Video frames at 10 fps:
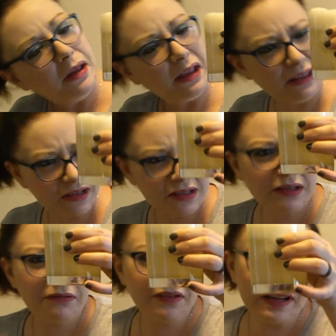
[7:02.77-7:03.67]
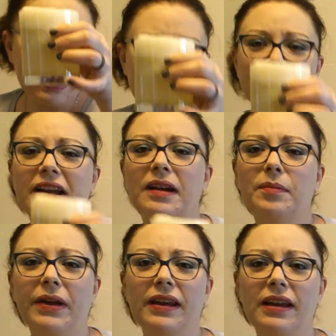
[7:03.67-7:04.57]
It looks a little funky in there,
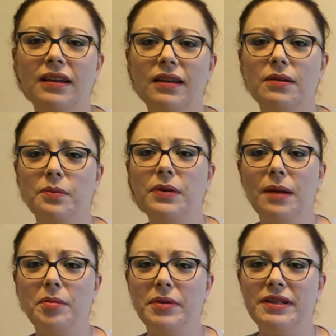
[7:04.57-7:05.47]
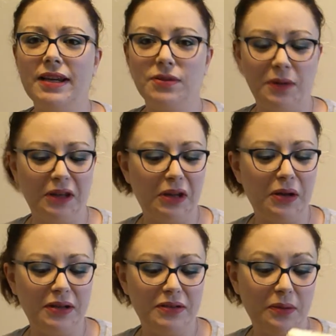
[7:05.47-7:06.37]
but it'll probably taste really
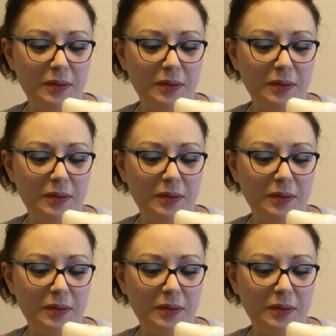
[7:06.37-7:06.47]
good, so we'll